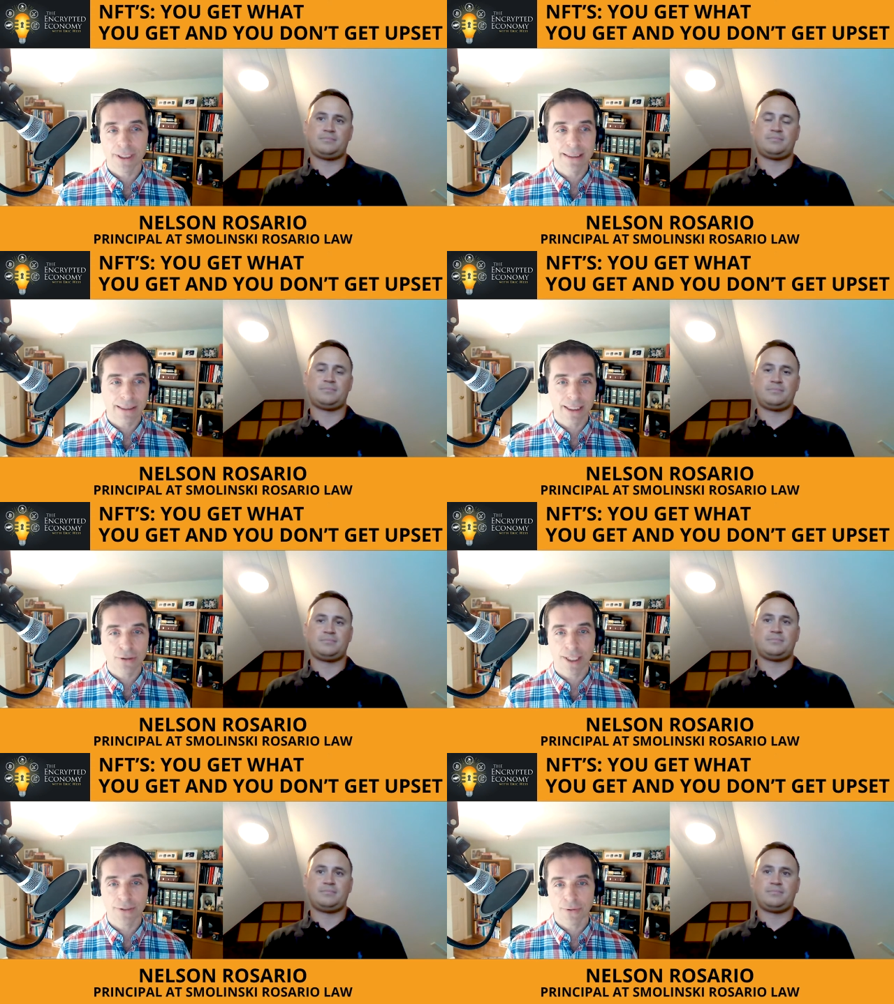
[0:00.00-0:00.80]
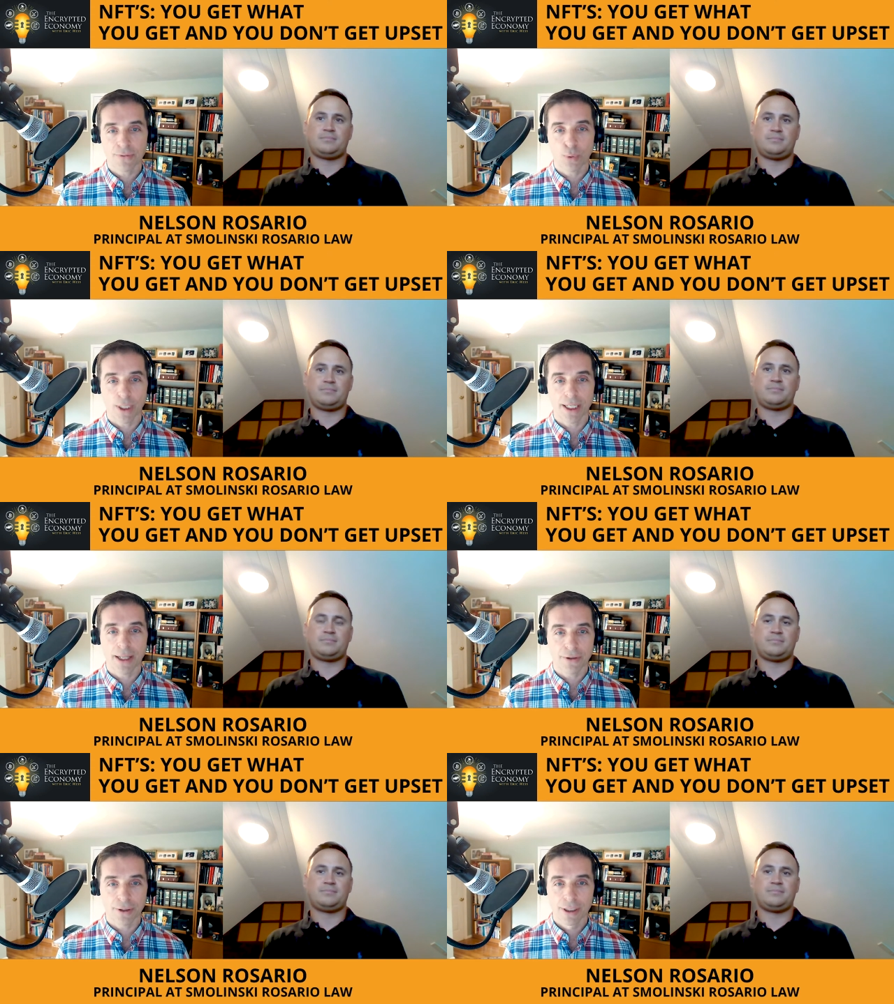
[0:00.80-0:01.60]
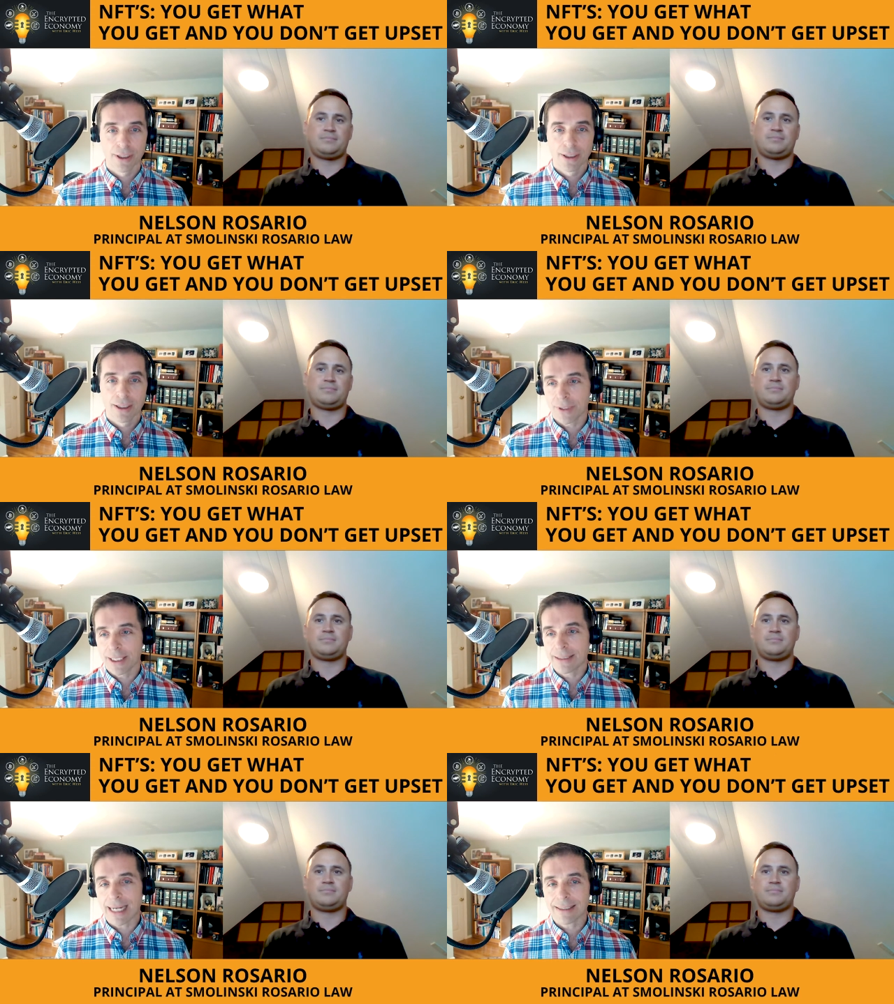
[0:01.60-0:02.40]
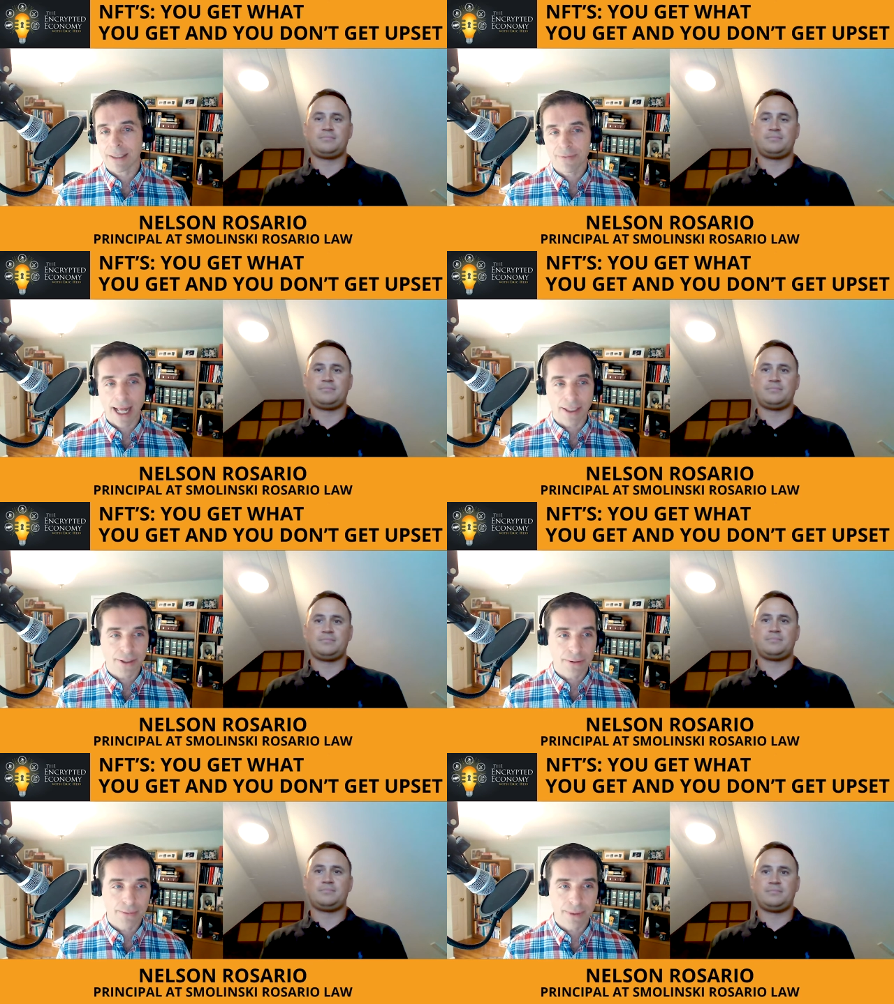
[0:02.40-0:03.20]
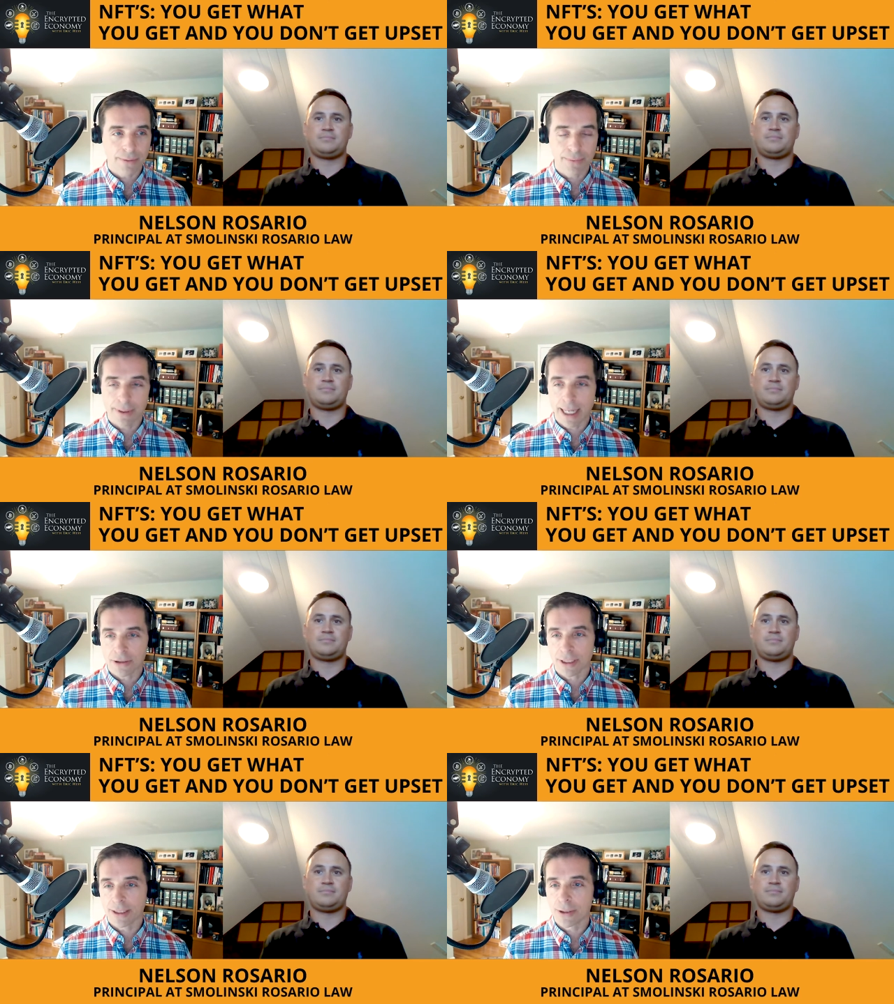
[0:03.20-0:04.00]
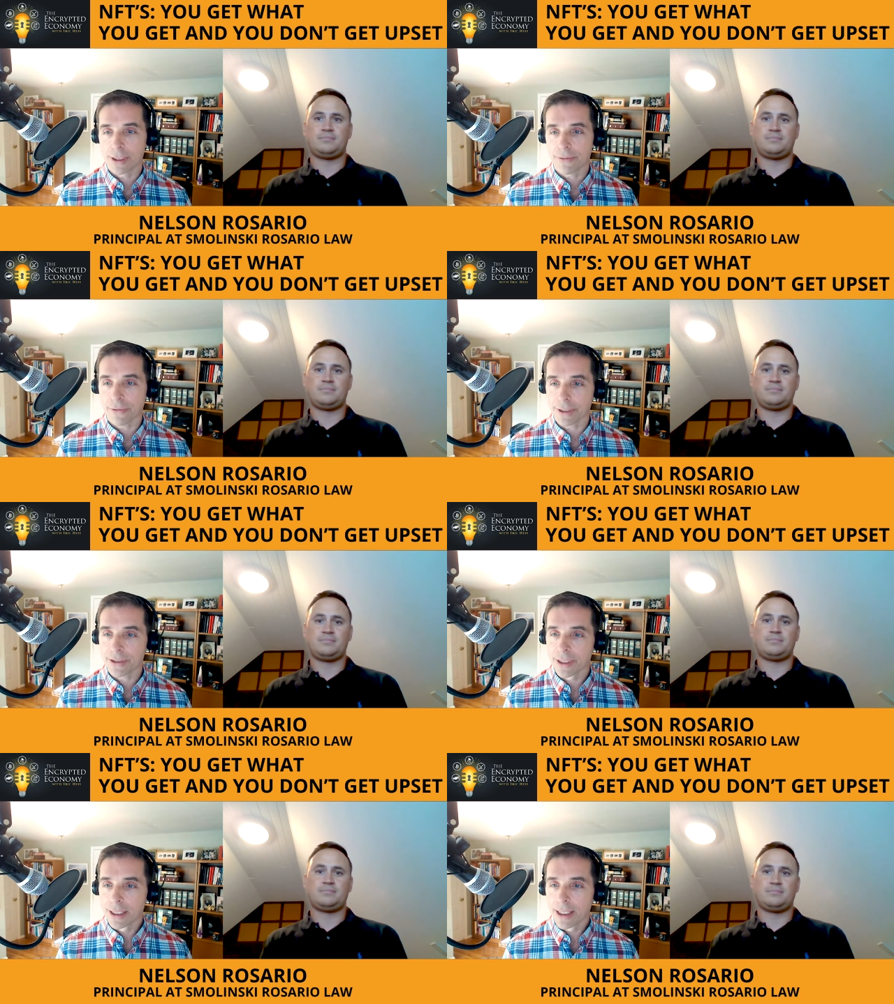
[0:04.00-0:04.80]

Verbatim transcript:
Speaker 1: They're easily transferred for one another for the exact same value with actually no difference.